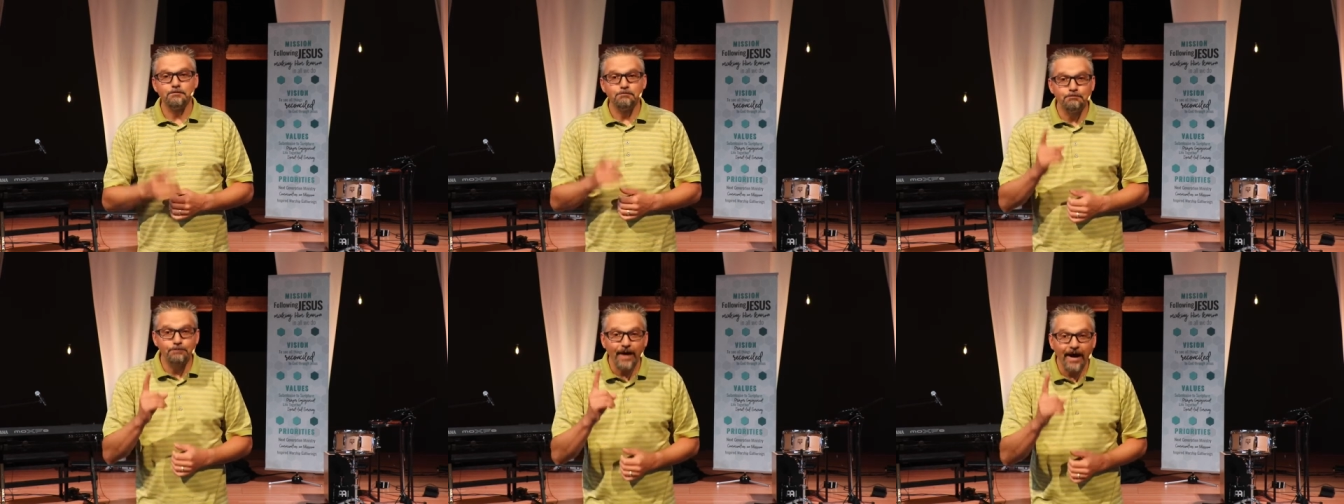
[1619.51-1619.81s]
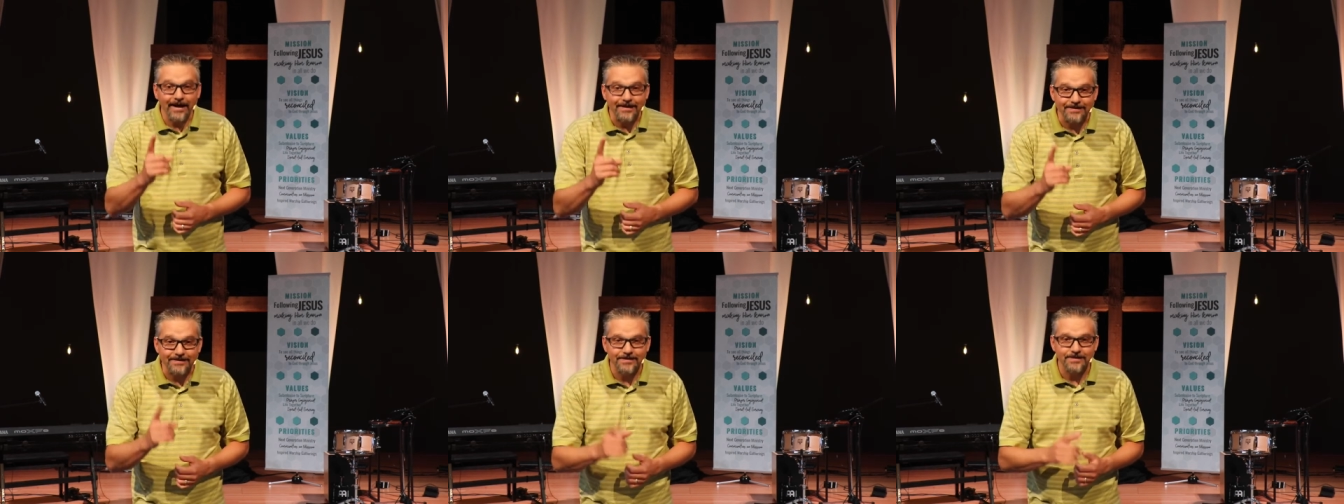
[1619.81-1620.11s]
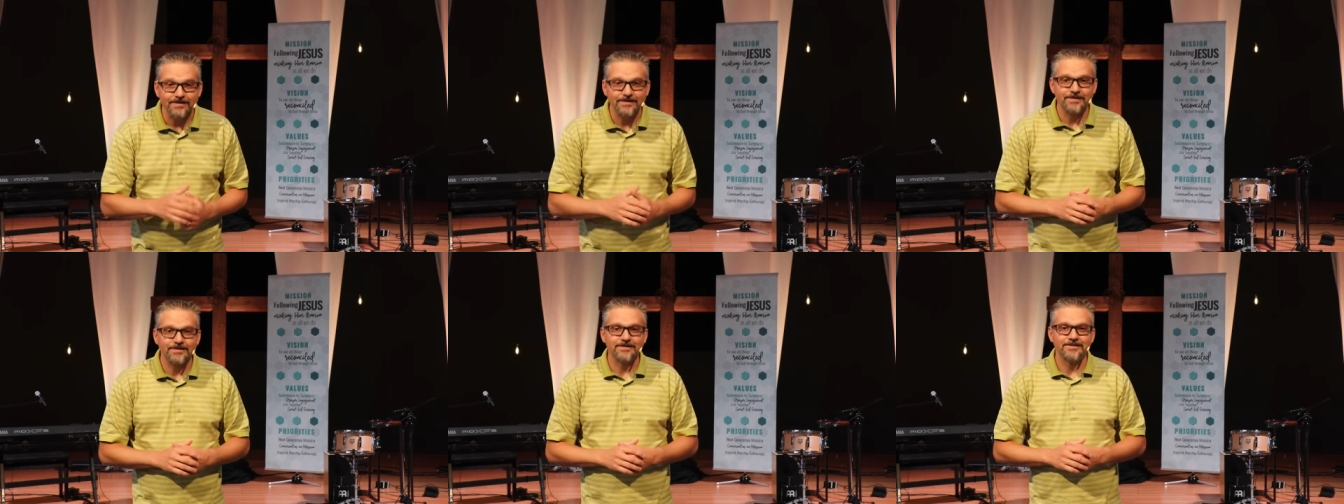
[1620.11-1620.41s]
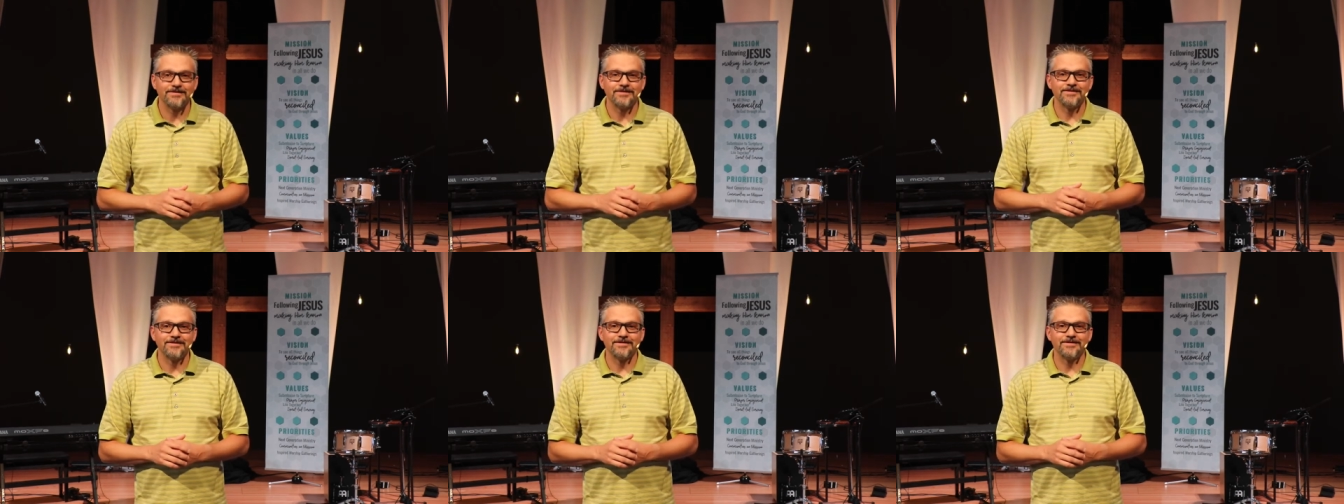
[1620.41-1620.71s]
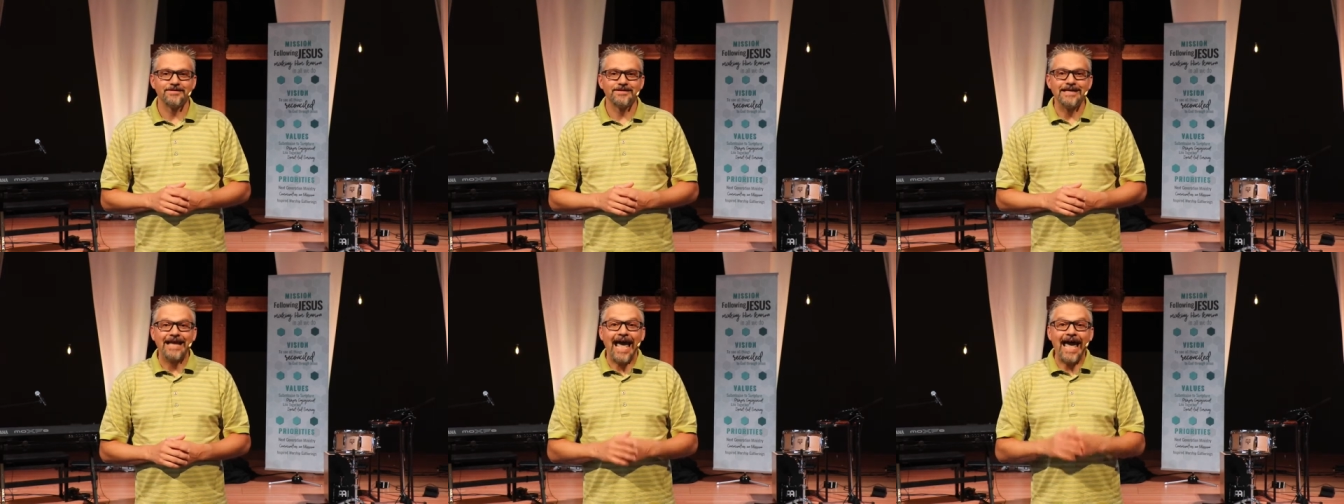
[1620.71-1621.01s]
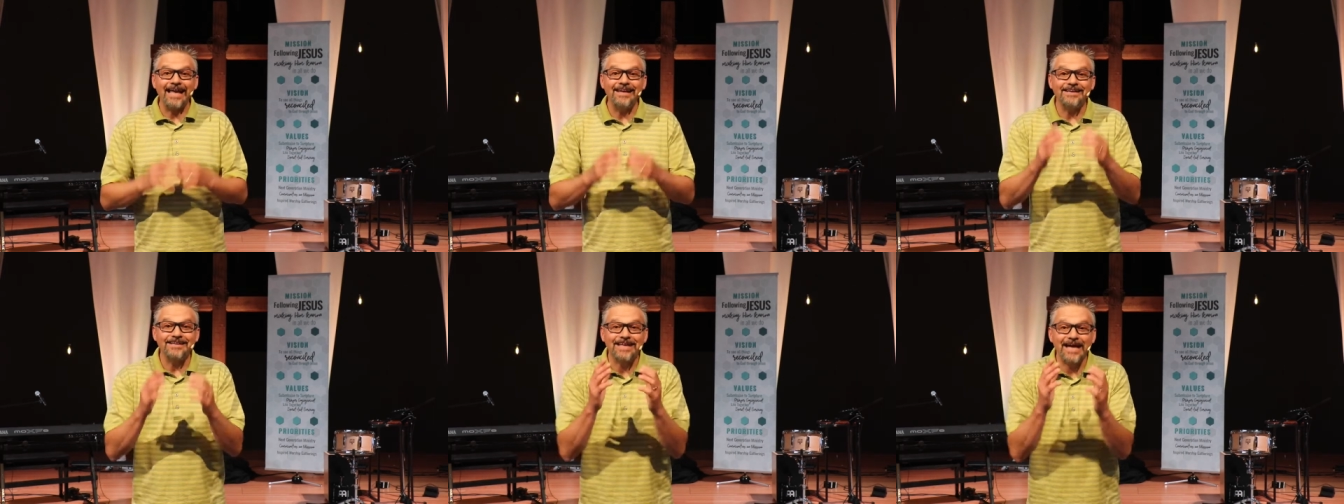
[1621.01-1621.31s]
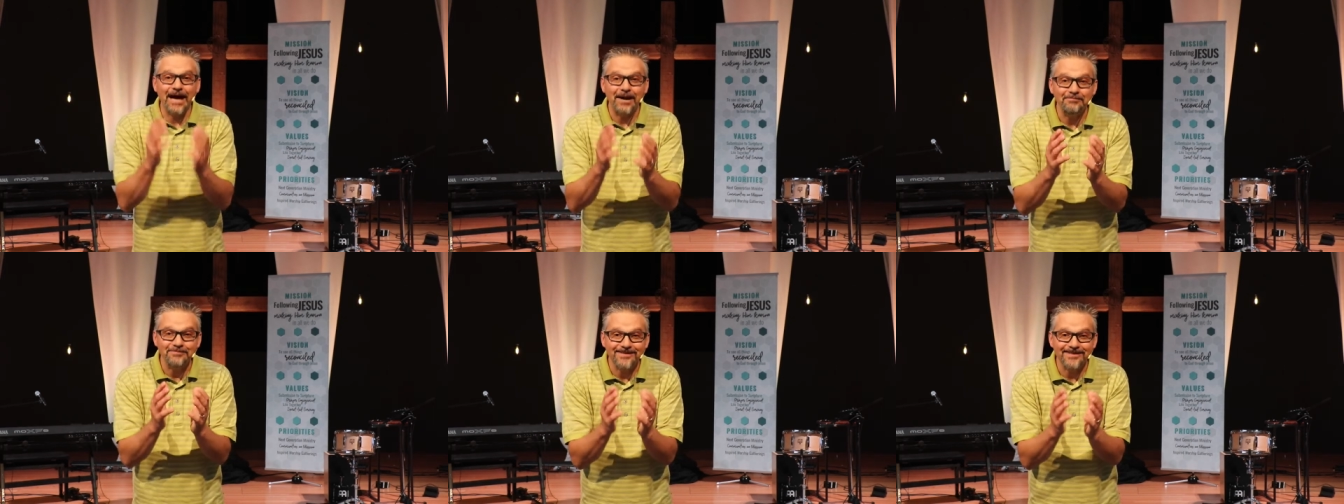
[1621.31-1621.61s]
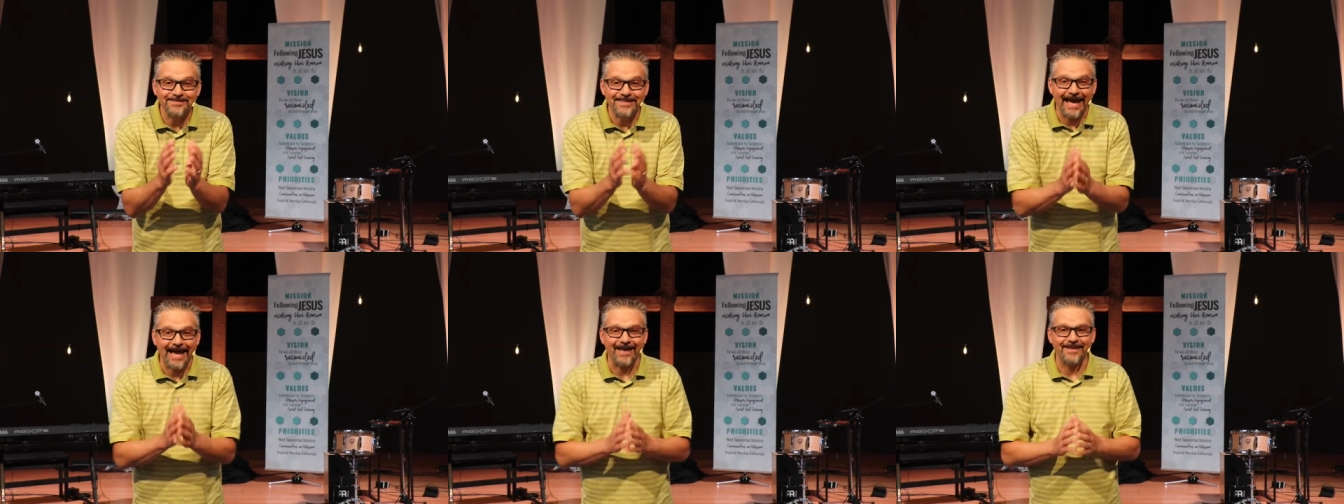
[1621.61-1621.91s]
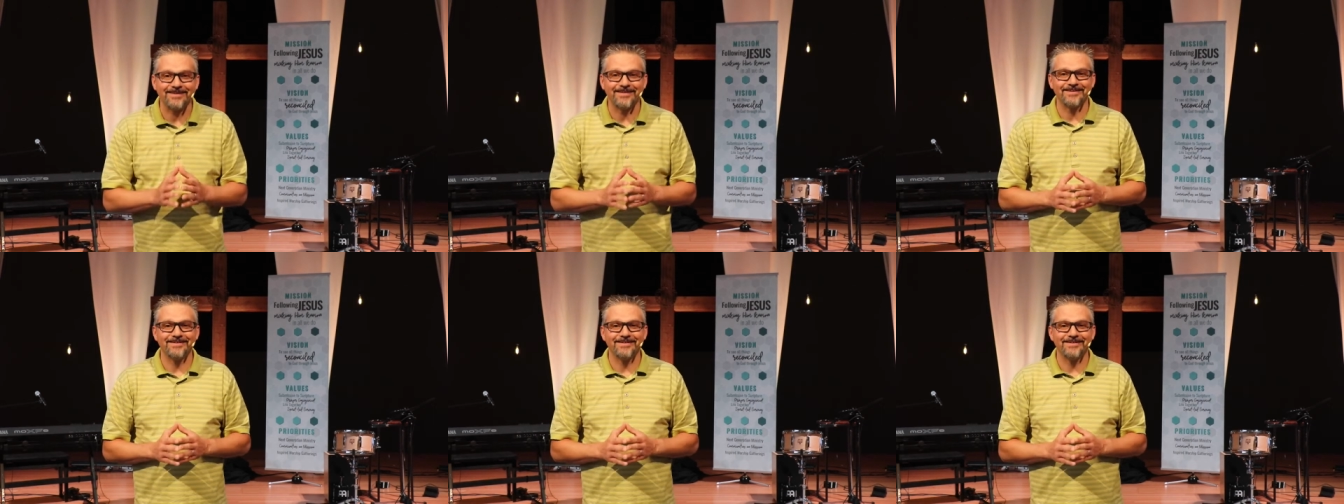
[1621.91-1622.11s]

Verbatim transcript: But had it come to that,